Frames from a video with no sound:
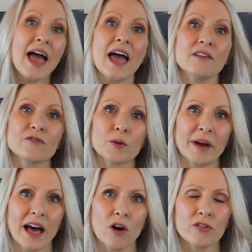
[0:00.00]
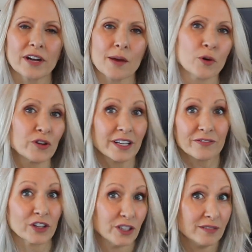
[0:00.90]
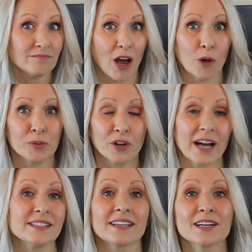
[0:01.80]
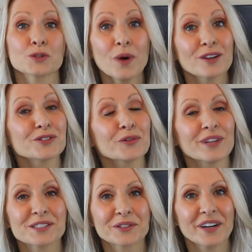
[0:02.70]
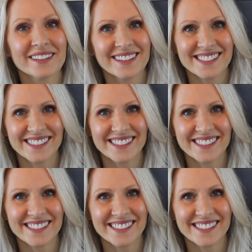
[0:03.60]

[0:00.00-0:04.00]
and for my health, and I'm wondering if it could help you guys as well. So let's go ahead and get